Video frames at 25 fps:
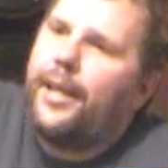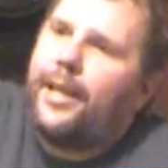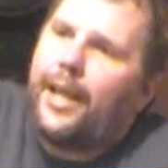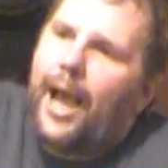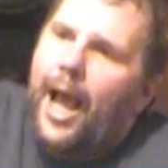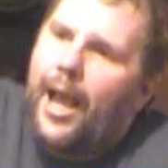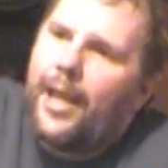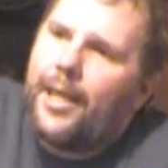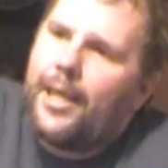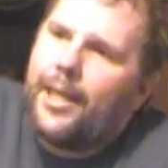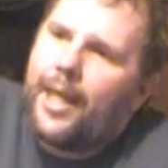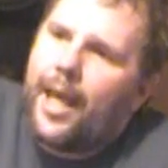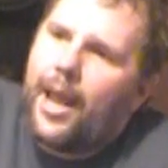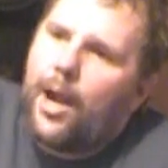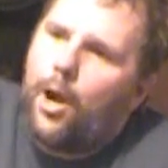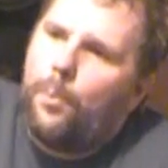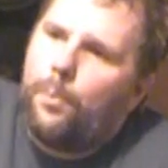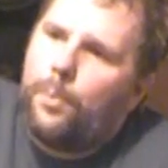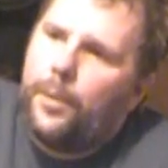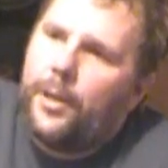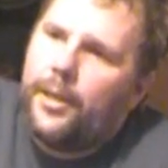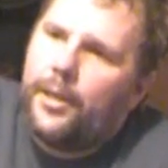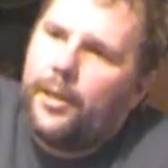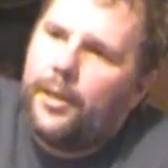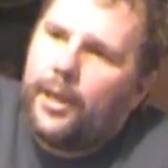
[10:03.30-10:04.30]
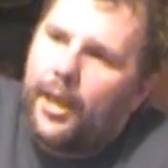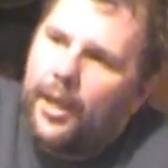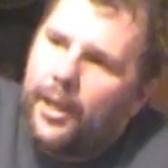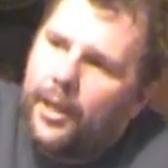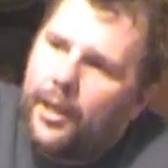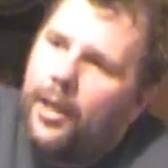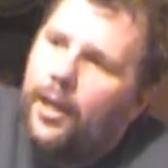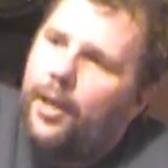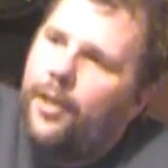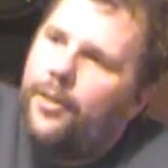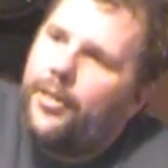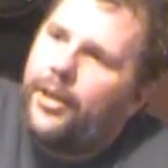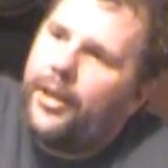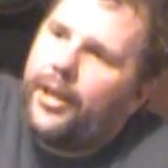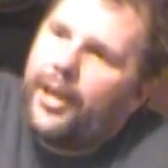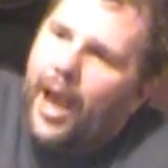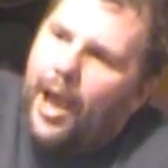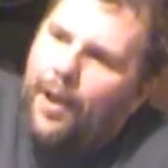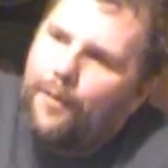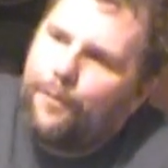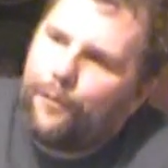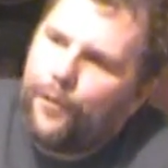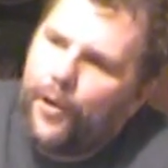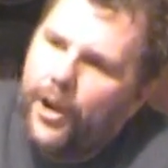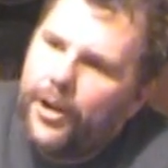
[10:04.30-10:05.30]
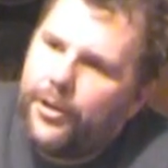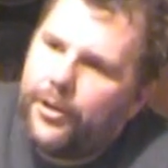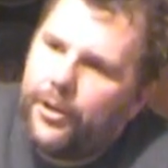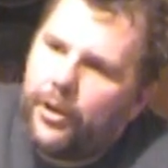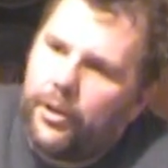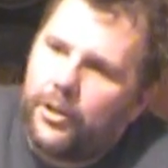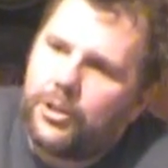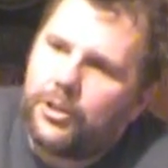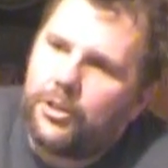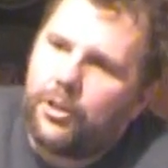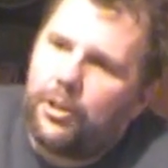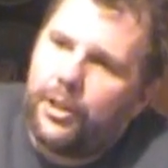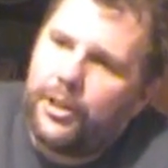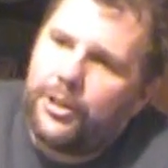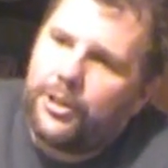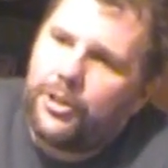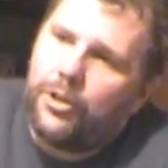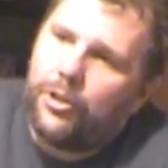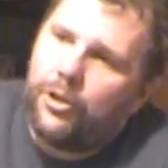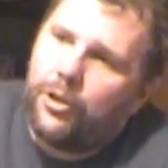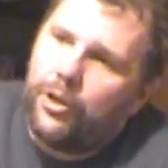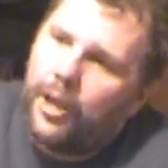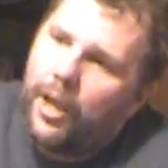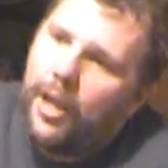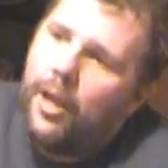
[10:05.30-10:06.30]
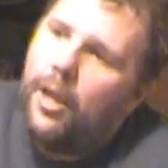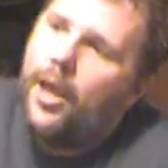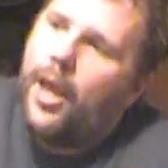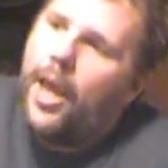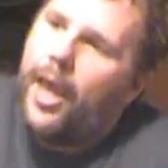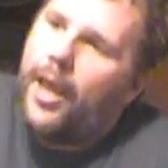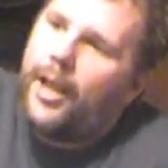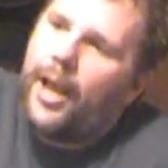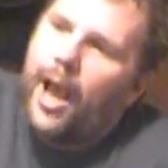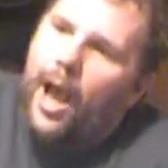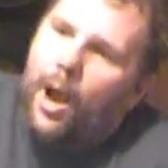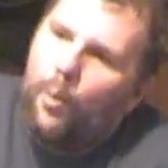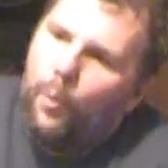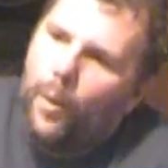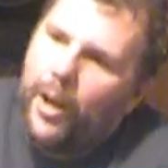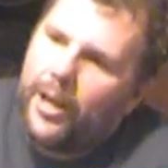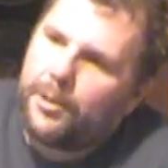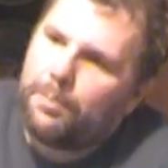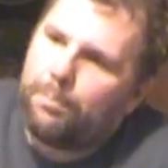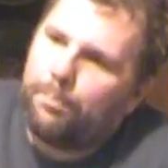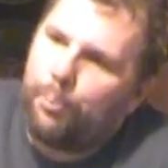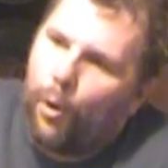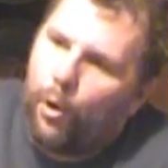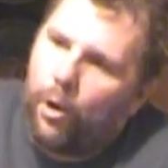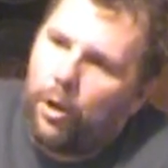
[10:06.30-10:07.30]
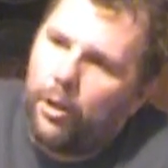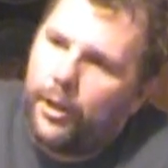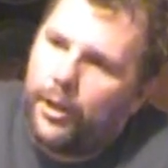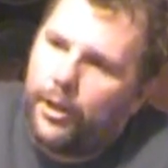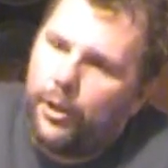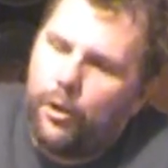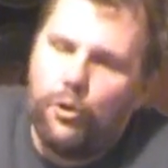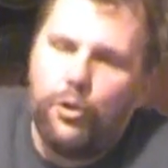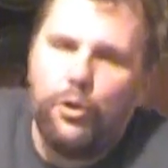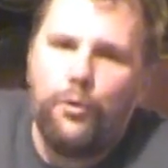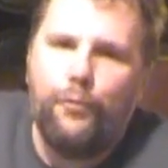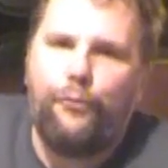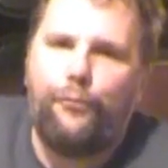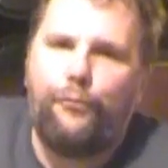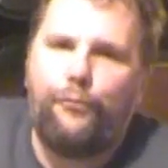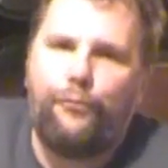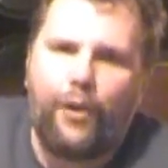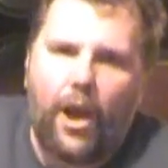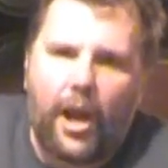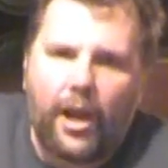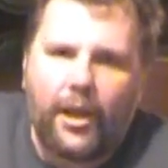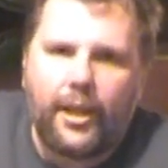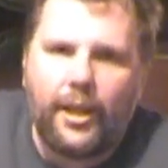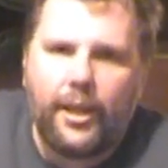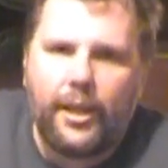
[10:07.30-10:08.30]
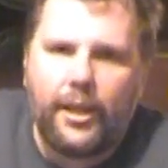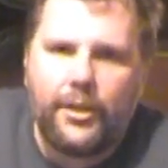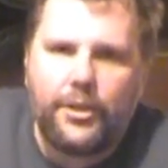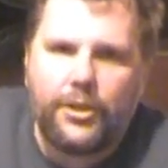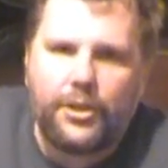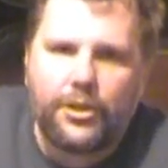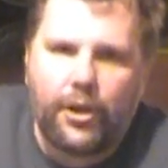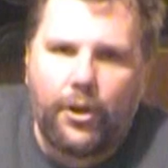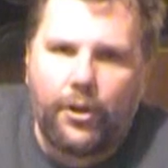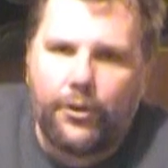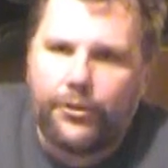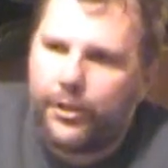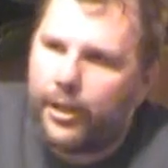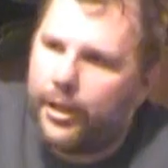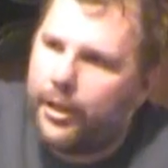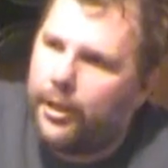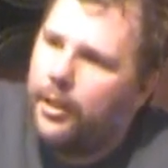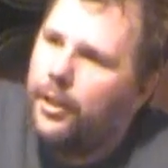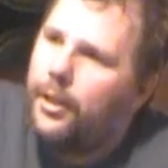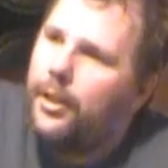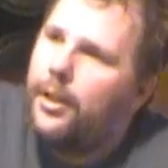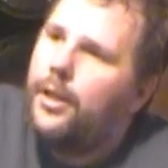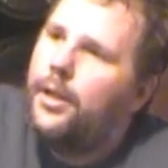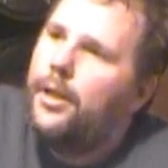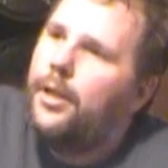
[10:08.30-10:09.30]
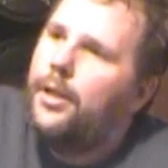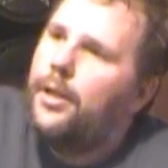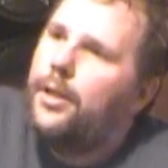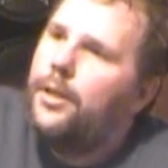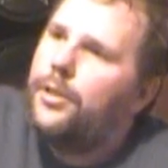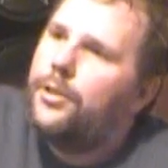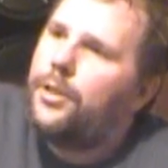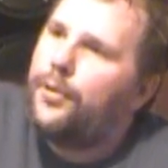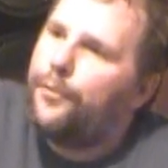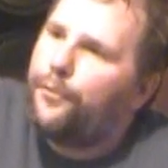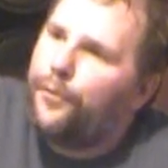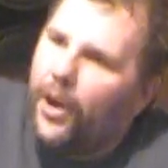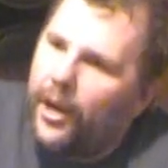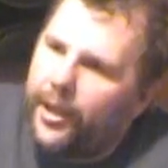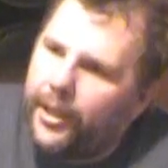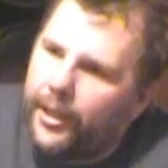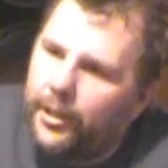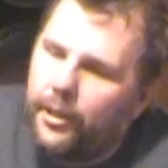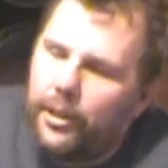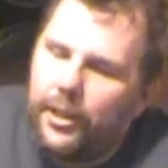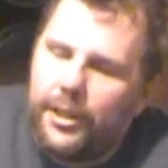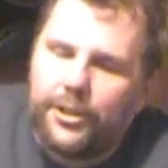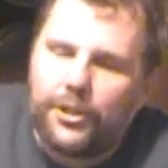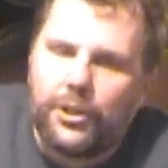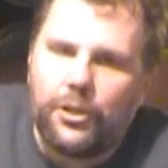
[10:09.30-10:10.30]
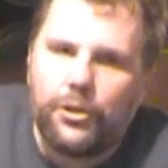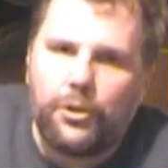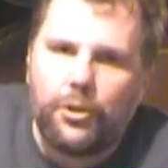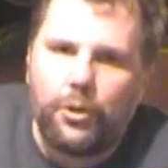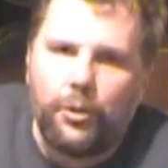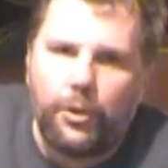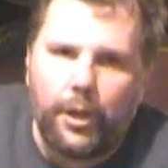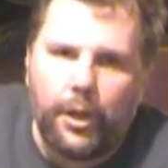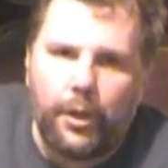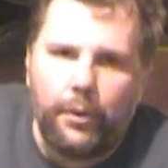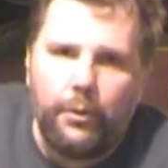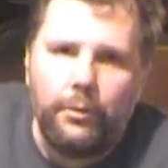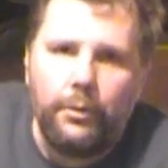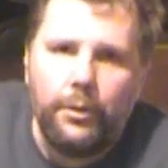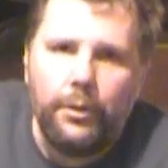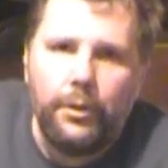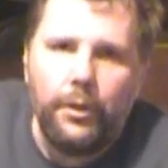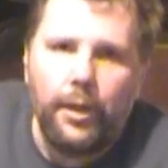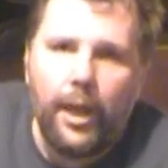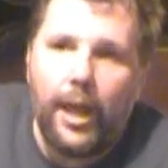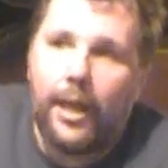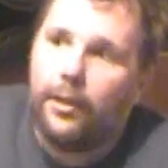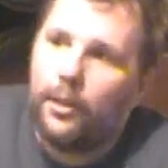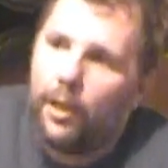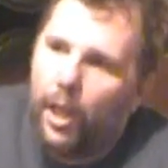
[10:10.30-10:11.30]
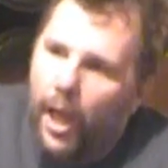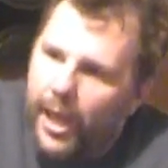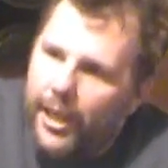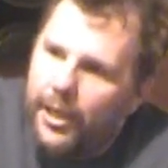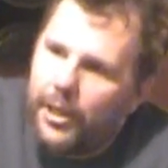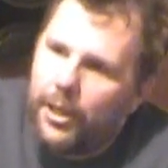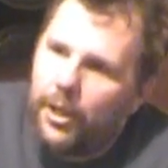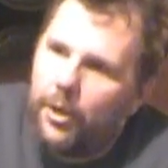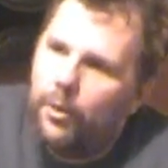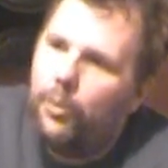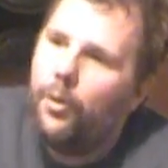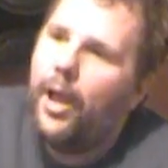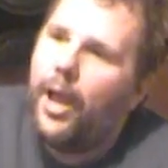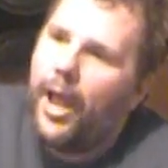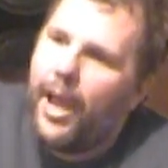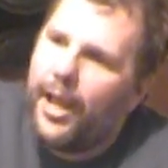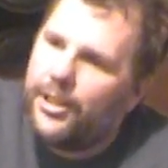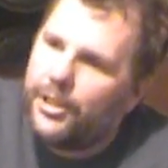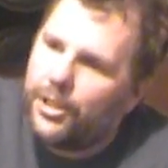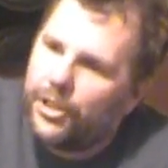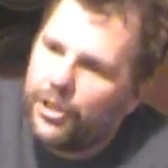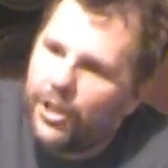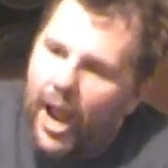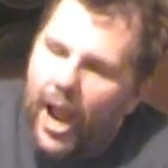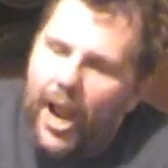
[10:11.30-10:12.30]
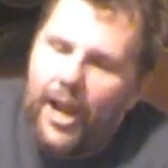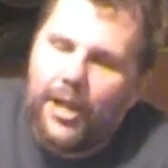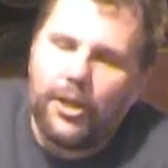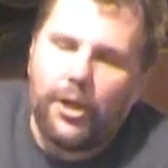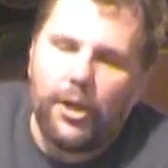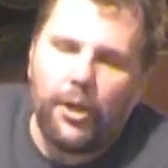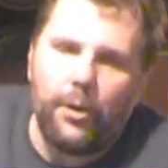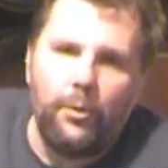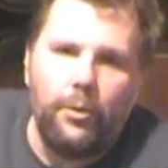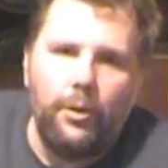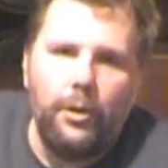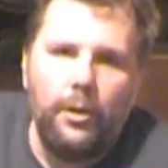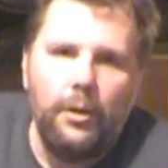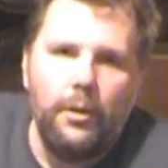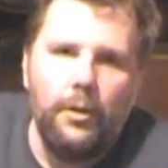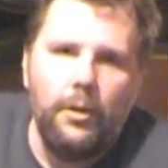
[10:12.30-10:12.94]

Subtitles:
got you that opening gig, that got Fred Durst to listen to you, and got Wes Borland, who you fucking insulted, to fucking listen to you, and like you, and sign you,